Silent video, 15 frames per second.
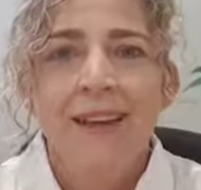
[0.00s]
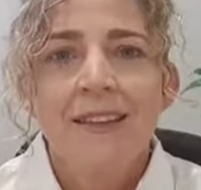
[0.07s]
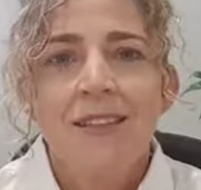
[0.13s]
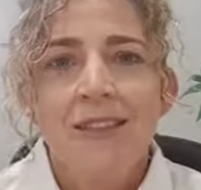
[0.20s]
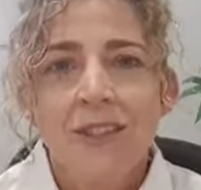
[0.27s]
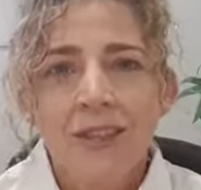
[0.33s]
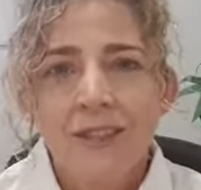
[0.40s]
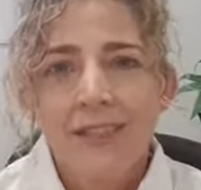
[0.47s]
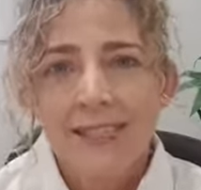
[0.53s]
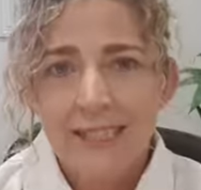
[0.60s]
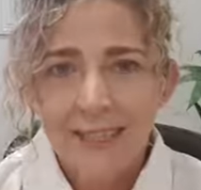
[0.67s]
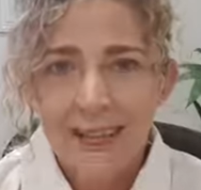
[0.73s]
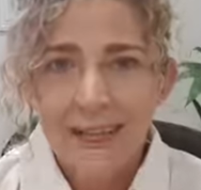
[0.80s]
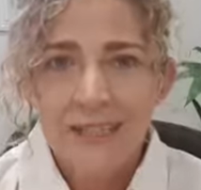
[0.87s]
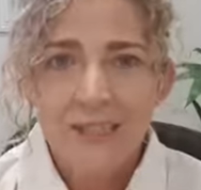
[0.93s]
So
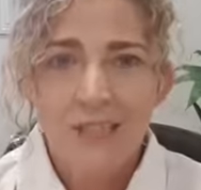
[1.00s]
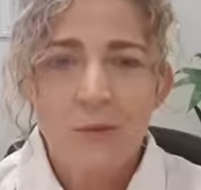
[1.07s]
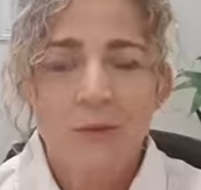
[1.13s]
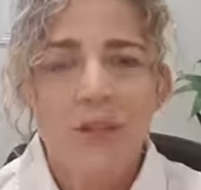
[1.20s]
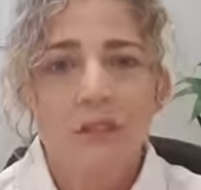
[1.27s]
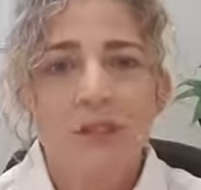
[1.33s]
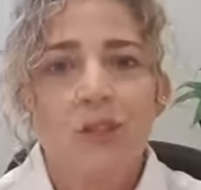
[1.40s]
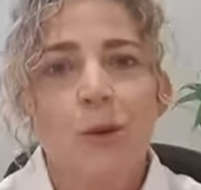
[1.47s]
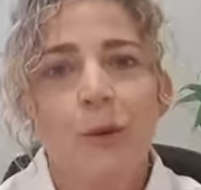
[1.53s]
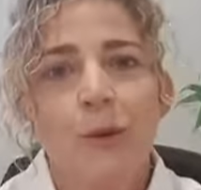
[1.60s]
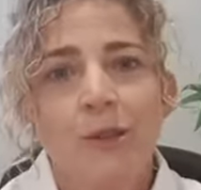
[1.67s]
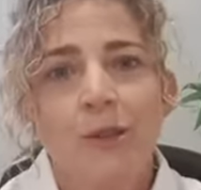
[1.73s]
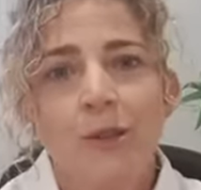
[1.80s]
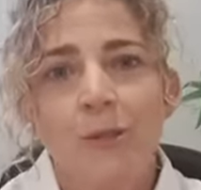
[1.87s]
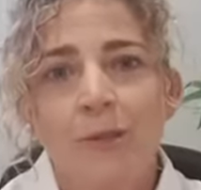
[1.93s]
today I just wanted to
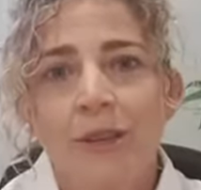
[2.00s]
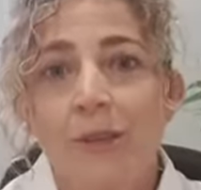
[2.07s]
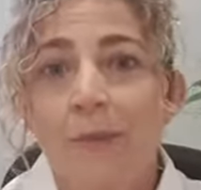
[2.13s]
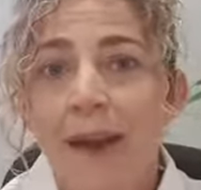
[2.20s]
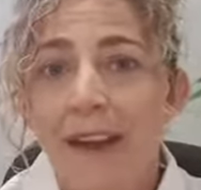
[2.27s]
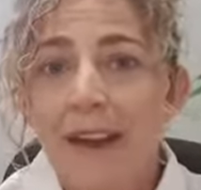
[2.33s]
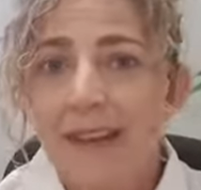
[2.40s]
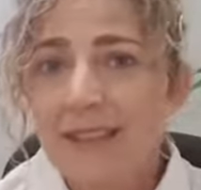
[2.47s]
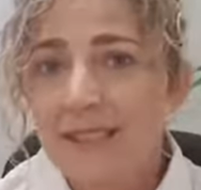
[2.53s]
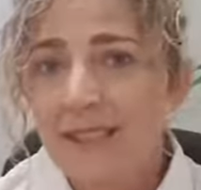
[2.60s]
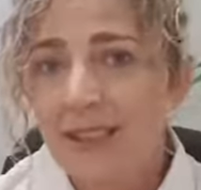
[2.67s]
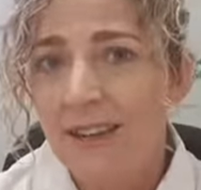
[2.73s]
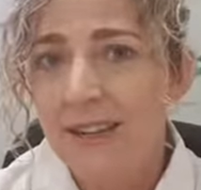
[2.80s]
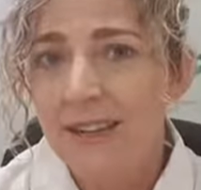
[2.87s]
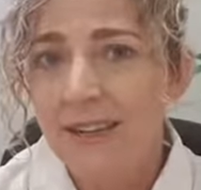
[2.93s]
talk to you a bit about
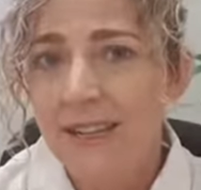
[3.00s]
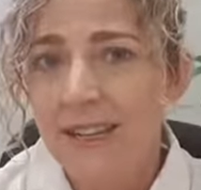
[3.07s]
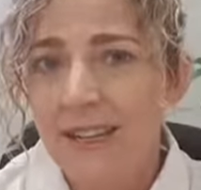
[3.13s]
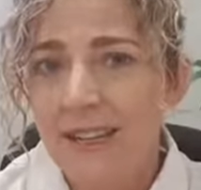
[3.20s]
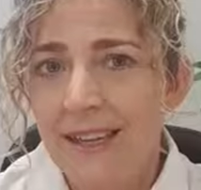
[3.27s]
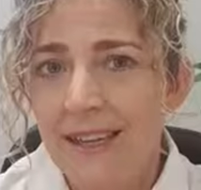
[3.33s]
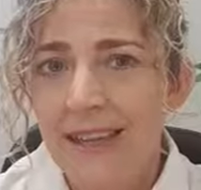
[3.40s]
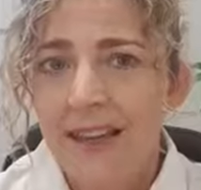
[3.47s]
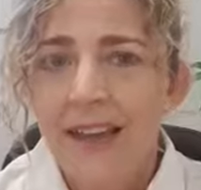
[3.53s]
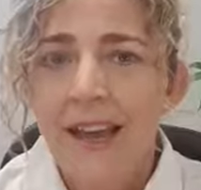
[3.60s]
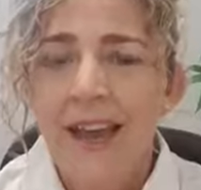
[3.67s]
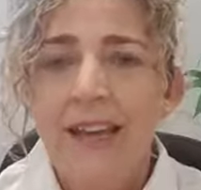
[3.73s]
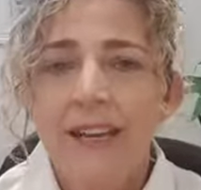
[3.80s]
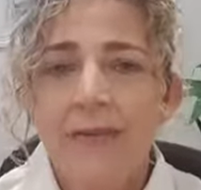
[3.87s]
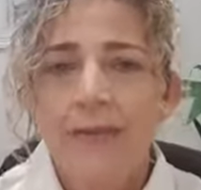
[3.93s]
anxiety.
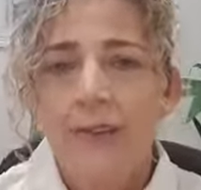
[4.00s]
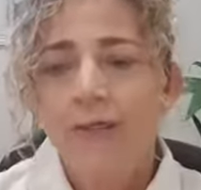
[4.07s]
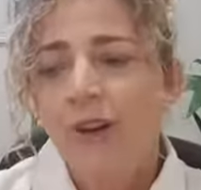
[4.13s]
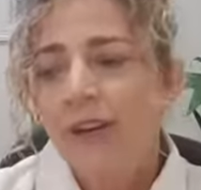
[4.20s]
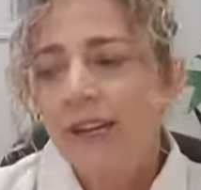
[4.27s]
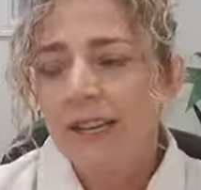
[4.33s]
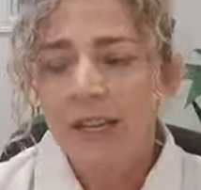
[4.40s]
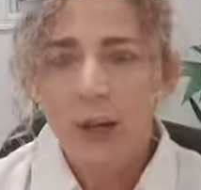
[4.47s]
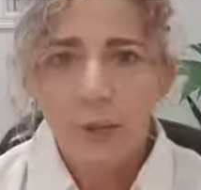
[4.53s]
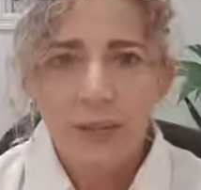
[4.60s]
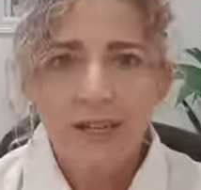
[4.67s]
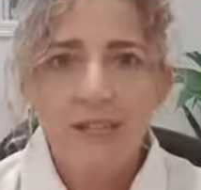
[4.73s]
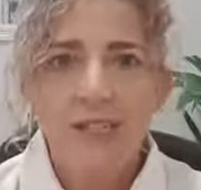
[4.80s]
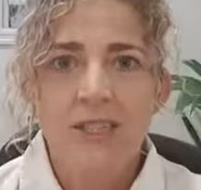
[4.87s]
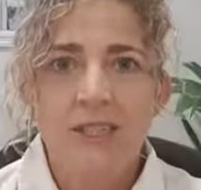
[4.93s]
And if you've got any
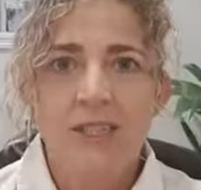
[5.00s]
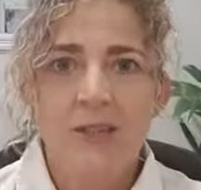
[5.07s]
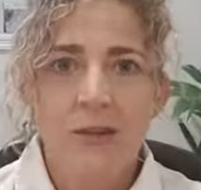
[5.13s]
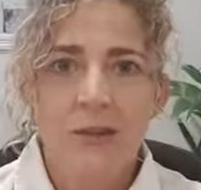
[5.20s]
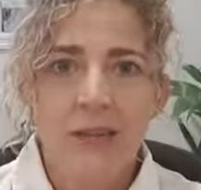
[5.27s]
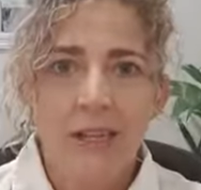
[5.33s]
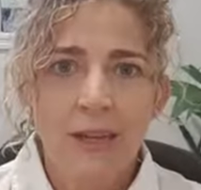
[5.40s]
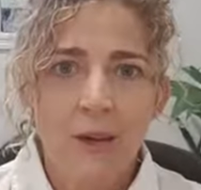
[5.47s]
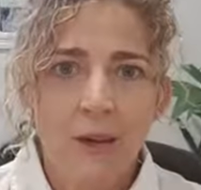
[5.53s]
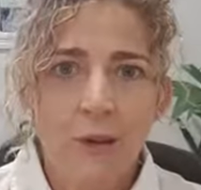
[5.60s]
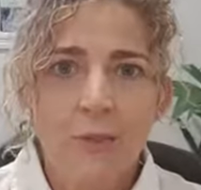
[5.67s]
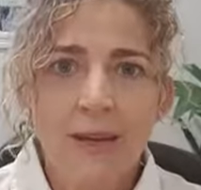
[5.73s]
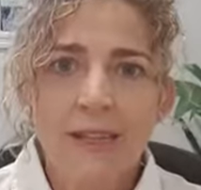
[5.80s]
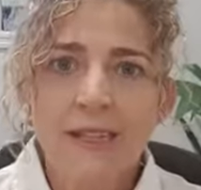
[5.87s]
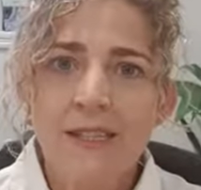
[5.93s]
questions or any
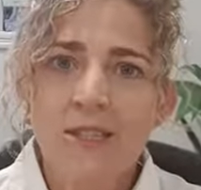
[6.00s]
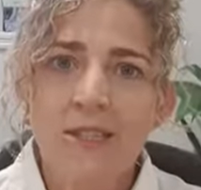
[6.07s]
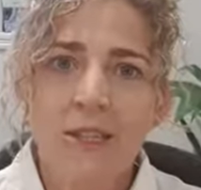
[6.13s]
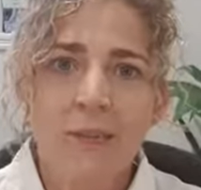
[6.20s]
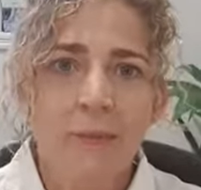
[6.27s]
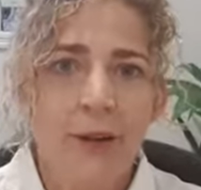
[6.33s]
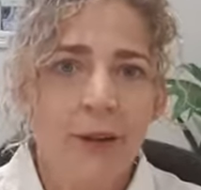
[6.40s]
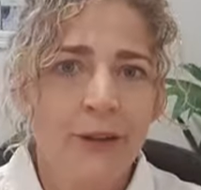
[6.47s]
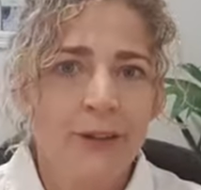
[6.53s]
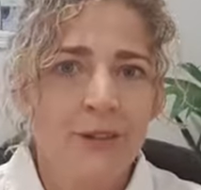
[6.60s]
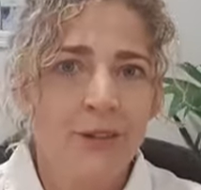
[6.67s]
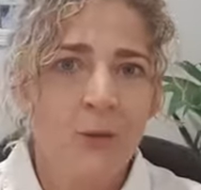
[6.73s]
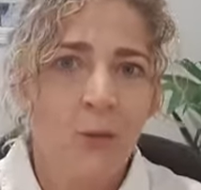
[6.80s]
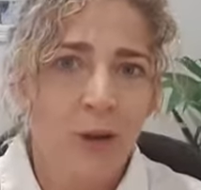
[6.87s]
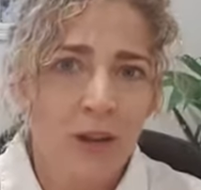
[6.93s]
comments, you can post
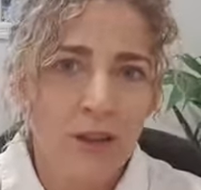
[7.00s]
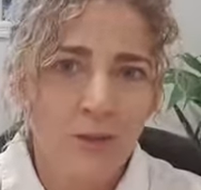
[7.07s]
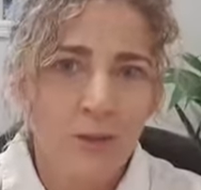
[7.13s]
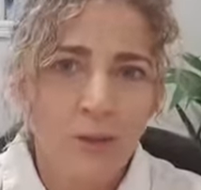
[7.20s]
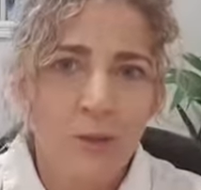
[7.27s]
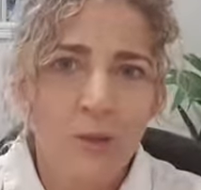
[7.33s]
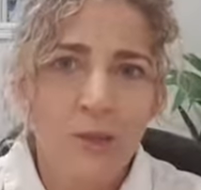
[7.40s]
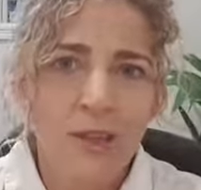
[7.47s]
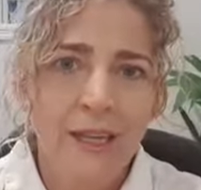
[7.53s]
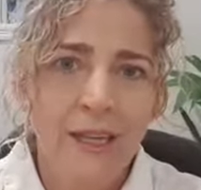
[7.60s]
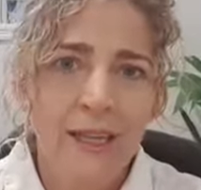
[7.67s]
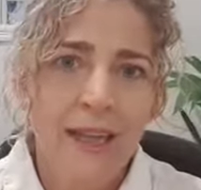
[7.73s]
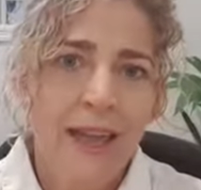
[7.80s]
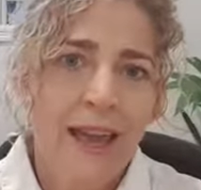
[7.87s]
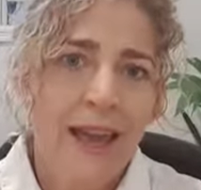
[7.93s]
them while I'm
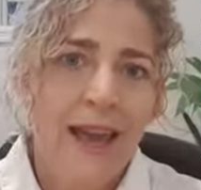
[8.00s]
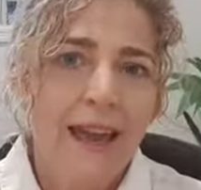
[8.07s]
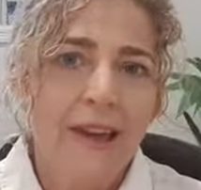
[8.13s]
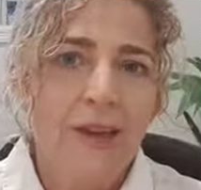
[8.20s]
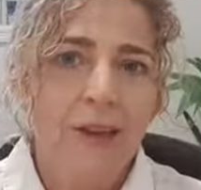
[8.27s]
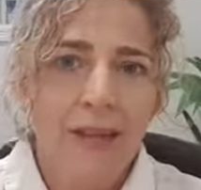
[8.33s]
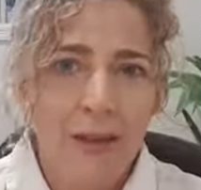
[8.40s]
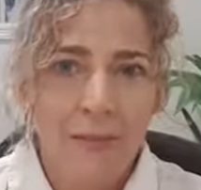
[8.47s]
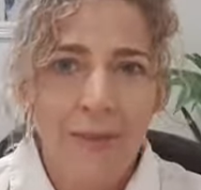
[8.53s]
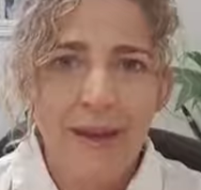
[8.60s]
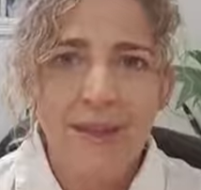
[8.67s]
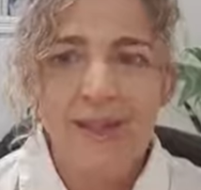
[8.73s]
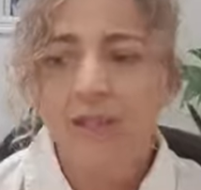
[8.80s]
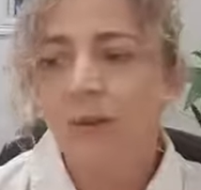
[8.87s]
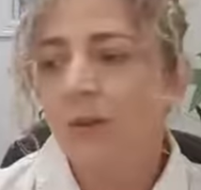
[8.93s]
talking and I'll get
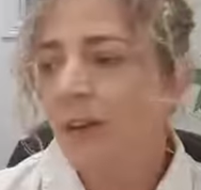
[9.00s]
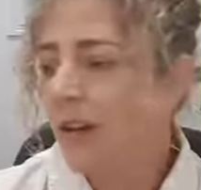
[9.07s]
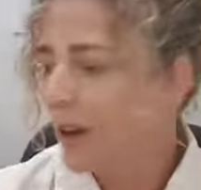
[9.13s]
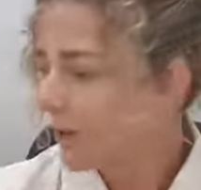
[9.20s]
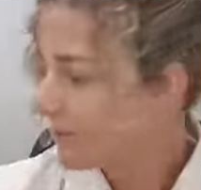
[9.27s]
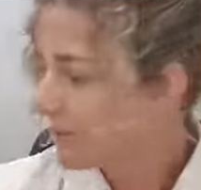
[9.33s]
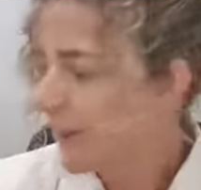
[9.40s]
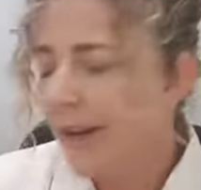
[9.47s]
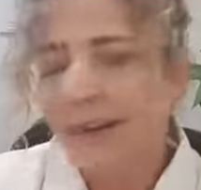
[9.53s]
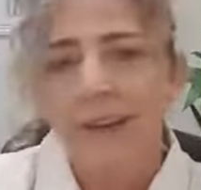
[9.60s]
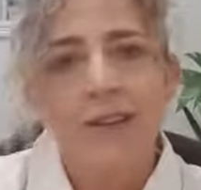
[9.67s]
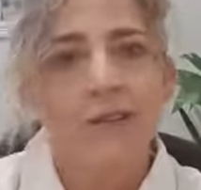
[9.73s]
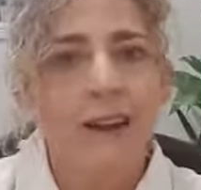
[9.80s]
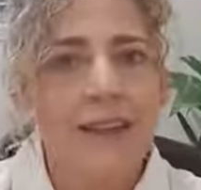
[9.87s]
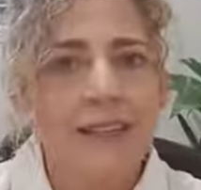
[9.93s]
back to you, and I hope I
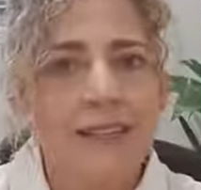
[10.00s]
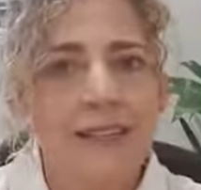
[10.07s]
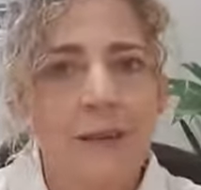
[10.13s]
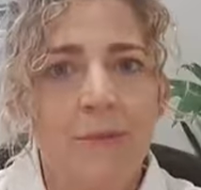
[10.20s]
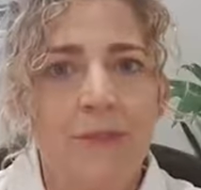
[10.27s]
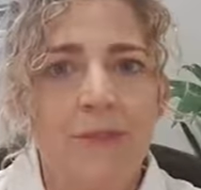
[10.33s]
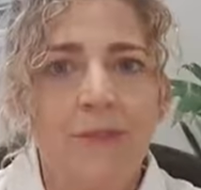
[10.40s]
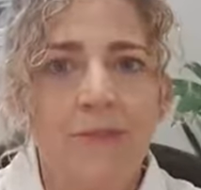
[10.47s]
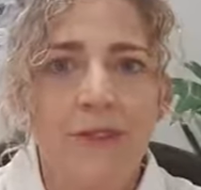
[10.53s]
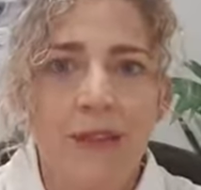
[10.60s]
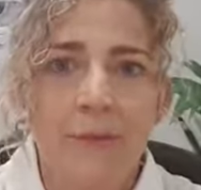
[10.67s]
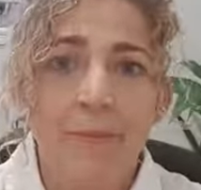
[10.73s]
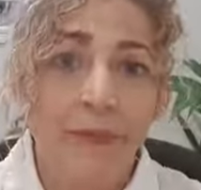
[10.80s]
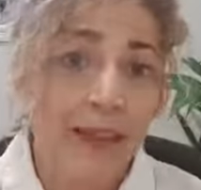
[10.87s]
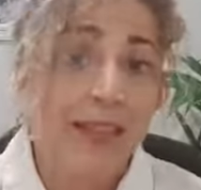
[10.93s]
can raise
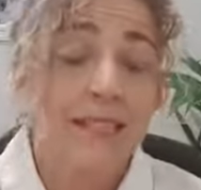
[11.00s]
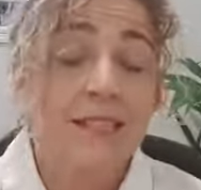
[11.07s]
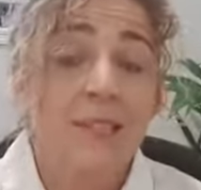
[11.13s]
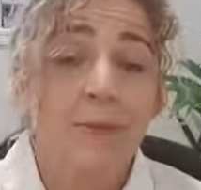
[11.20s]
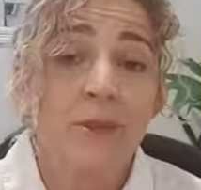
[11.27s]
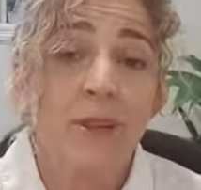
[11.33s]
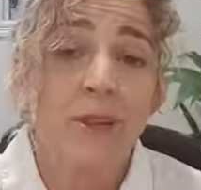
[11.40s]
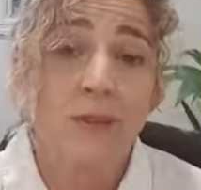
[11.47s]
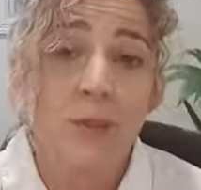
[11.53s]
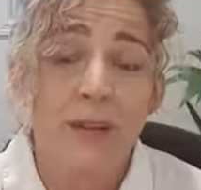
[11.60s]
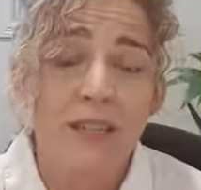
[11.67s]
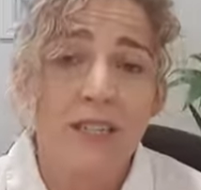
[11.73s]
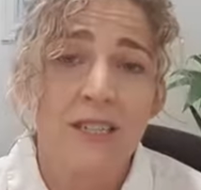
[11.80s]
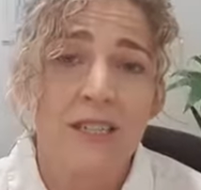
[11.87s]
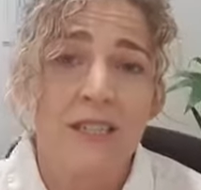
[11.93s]
answer some of those
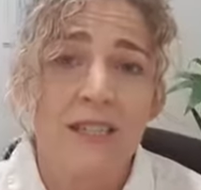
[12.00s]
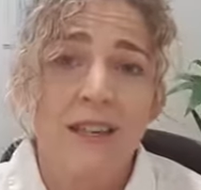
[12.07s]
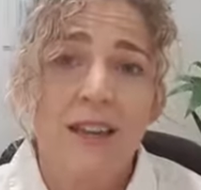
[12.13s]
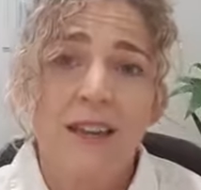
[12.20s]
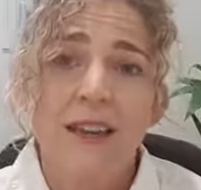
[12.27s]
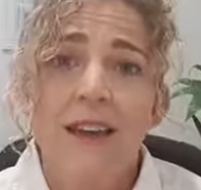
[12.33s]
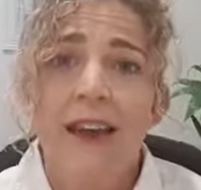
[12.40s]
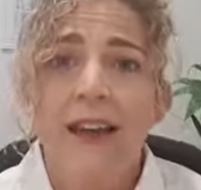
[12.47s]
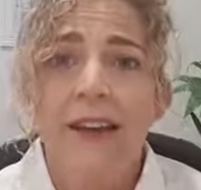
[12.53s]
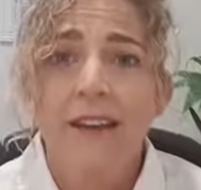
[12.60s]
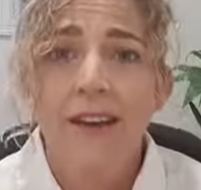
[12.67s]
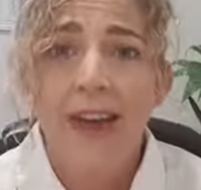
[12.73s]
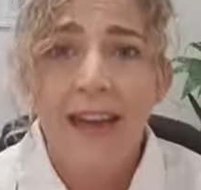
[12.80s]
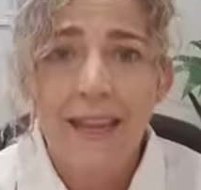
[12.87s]
questions and